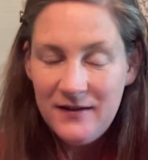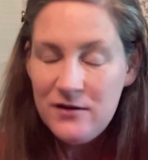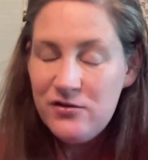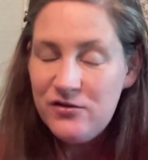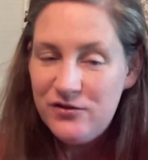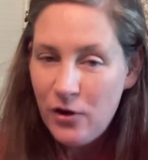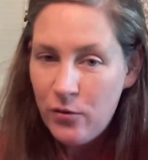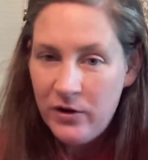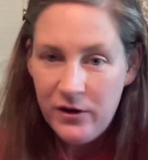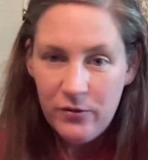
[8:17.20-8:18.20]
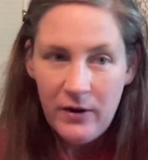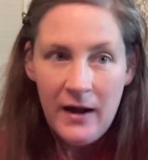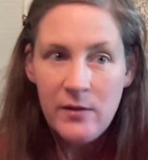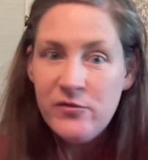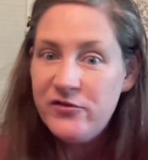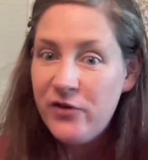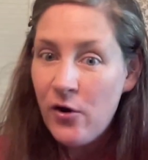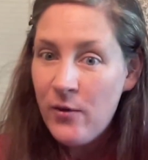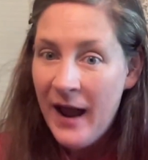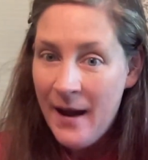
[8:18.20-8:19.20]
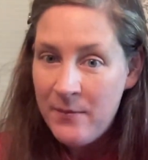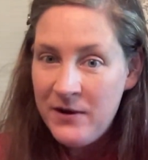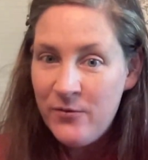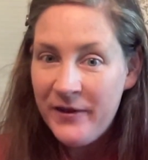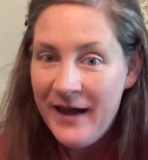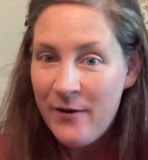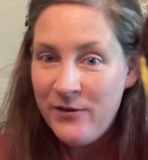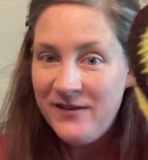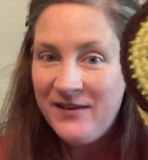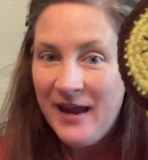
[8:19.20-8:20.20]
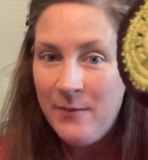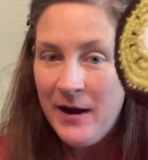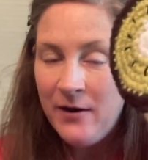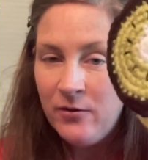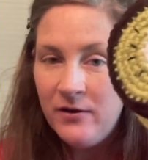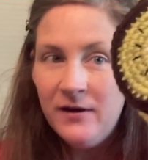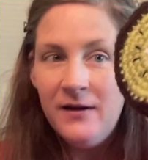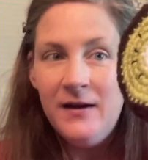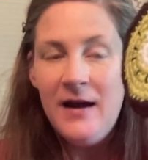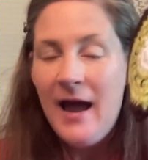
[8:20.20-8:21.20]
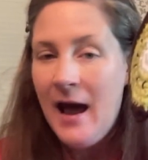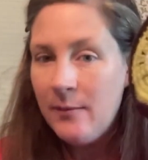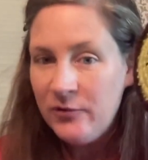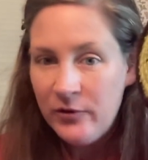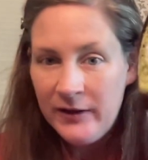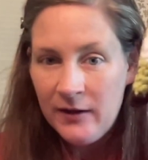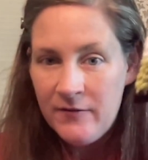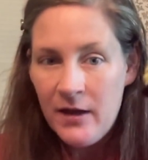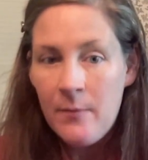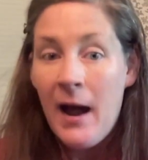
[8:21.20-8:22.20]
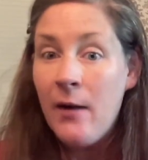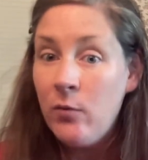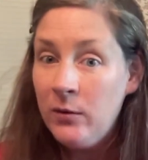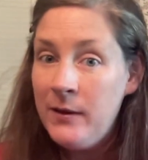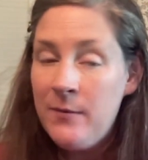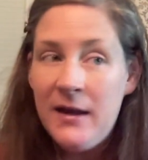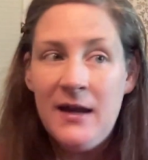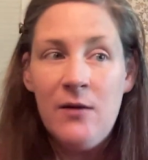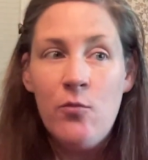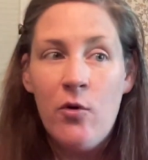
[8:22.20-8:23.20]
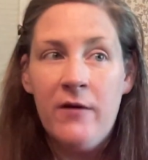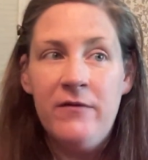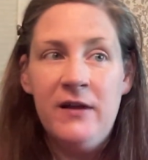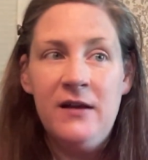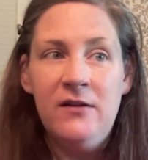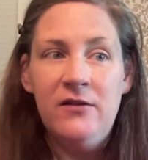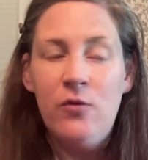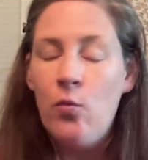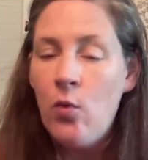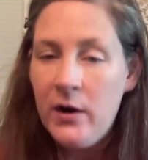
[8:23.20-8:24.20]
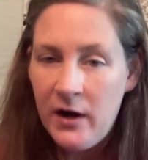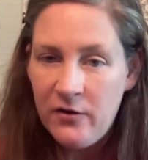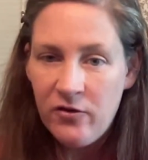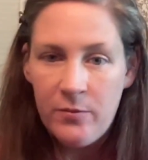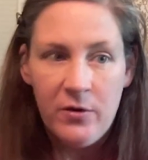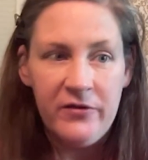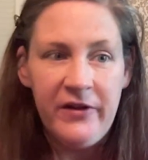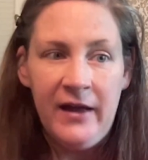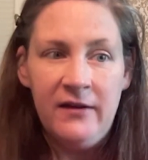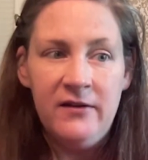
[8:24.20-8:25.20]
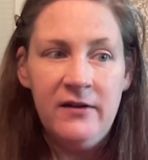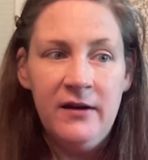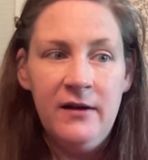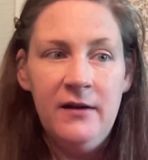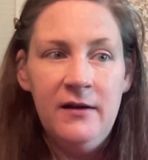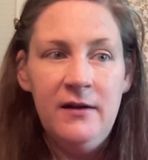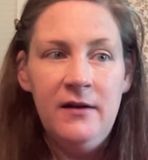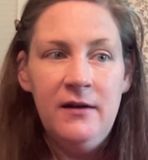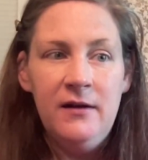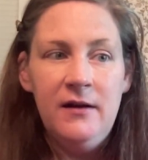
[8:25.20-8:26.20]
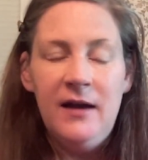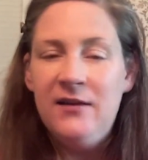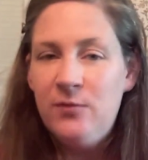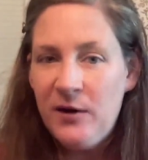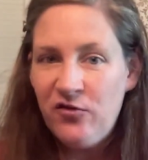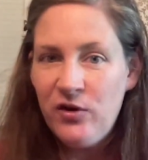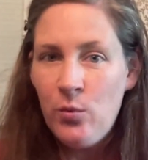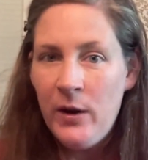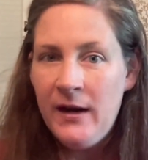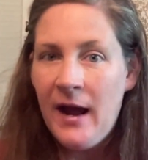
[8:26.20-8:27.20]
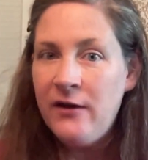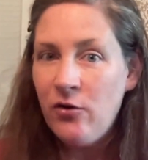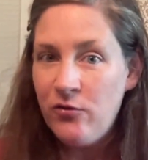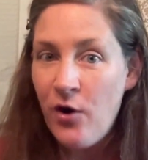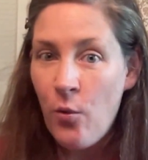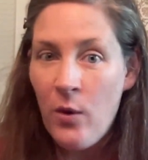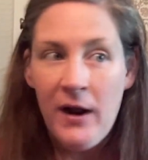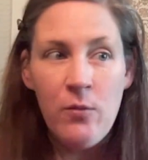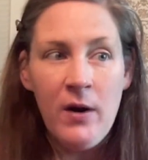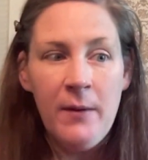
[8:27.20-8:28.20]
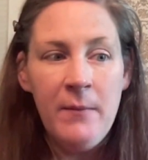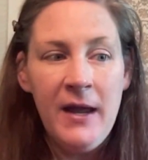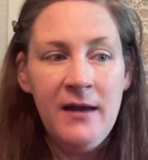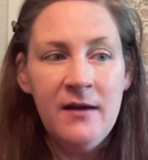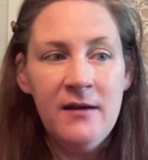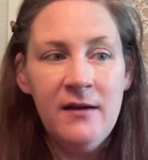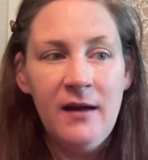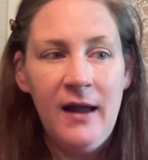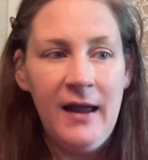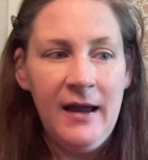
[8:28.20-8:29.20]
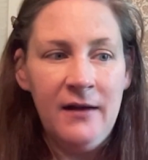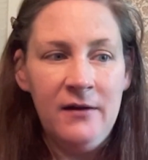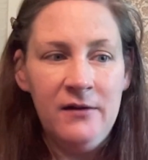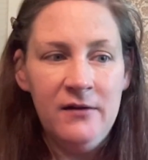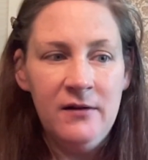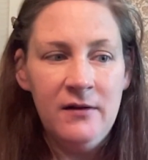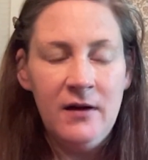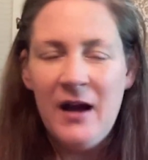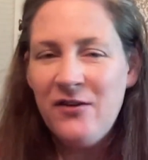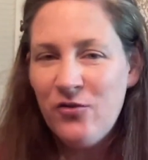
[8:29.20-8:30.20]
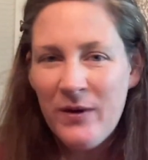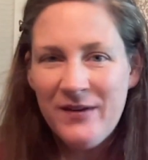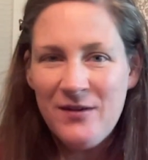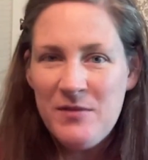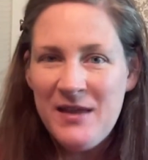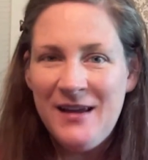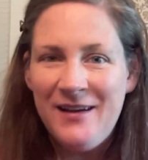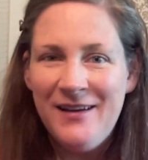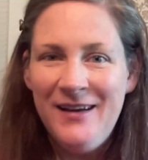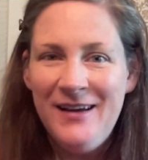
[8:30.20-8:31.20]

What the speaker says: So cute. I am so happy with how these came out. Absolutely love them. I will be making more of these 100%, especially when I don't know what I want to make and I just want something